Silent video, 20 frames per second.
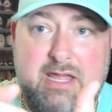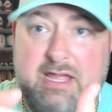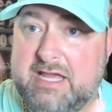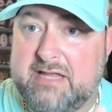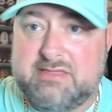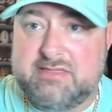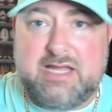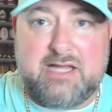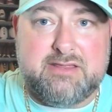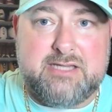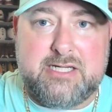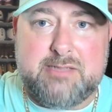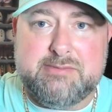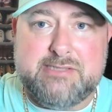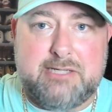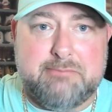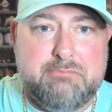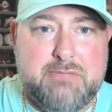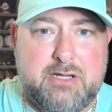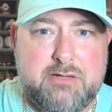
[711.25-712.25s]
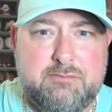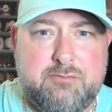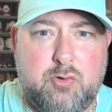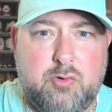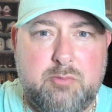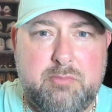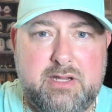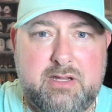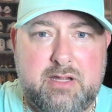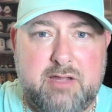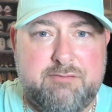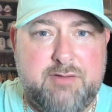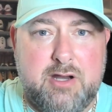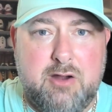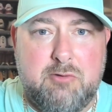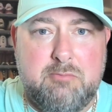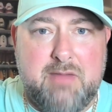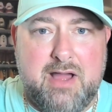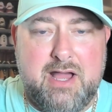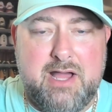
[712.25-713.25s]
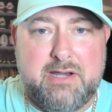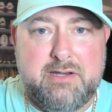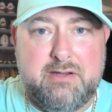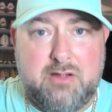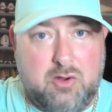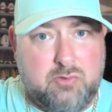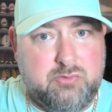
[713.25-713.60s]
Hit that thumbs up button for me, if you don't mind,